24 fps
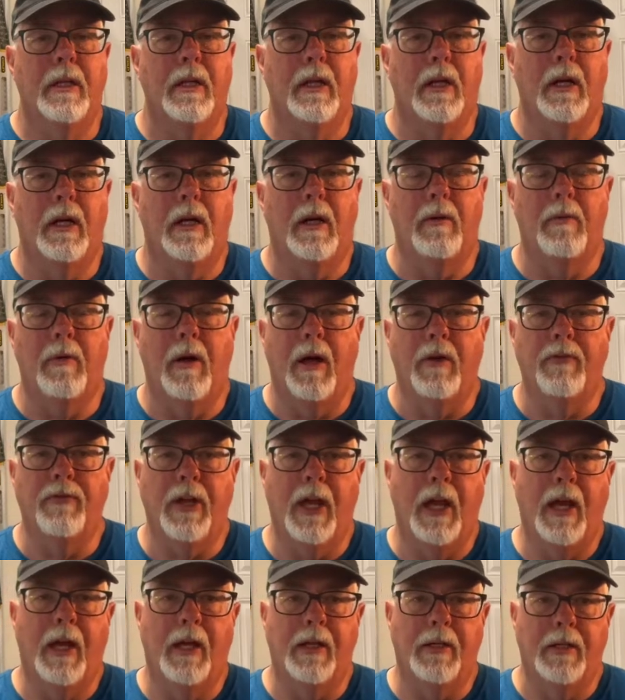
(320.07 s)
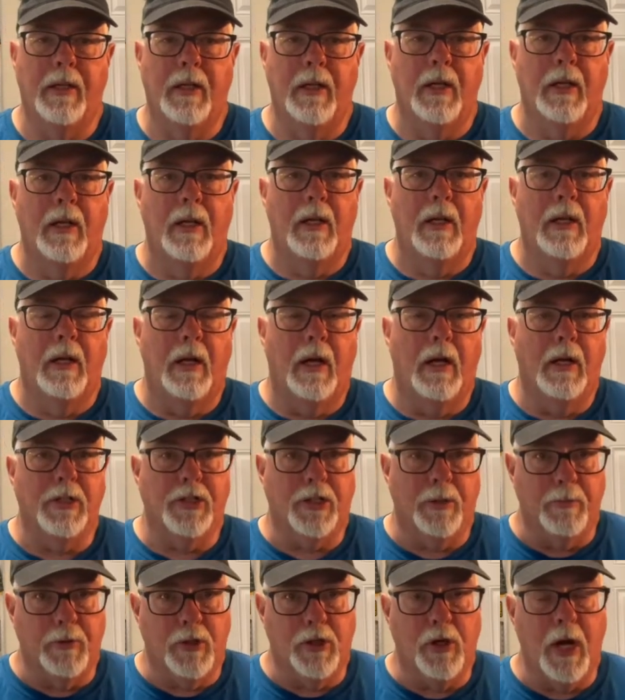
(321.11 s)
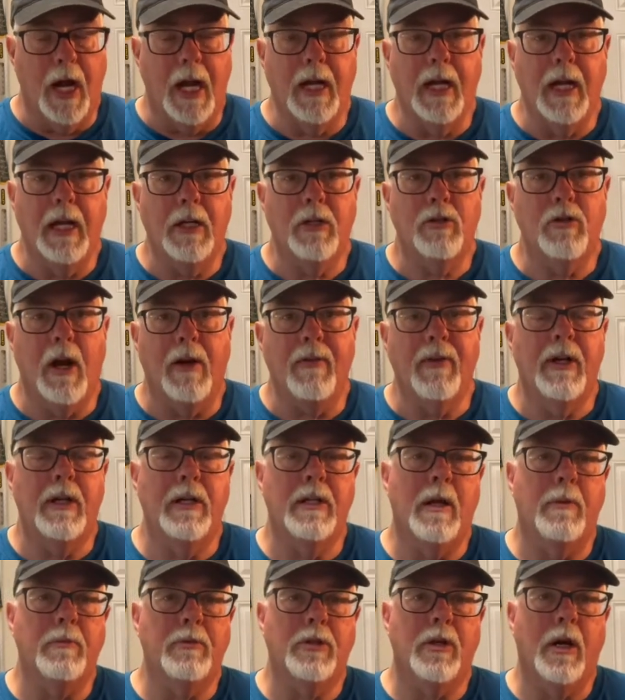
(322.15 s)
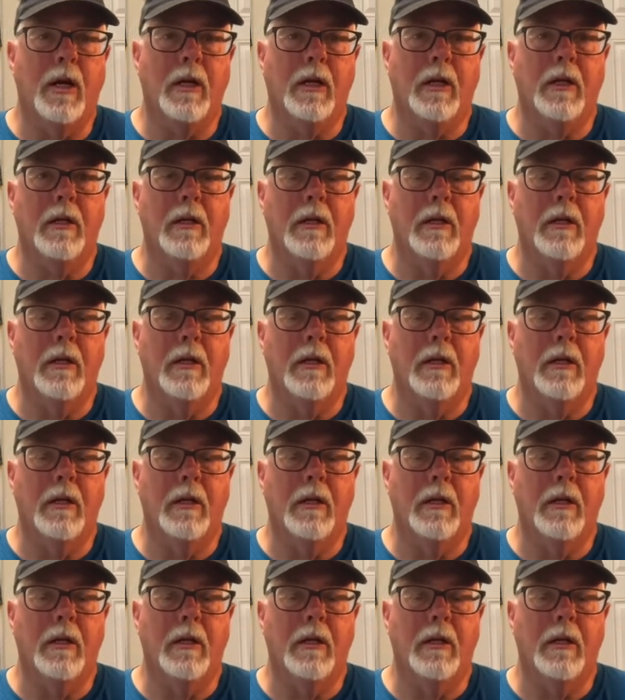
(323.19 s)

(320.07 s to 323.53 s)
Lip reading: I've had some training driving a dump truck.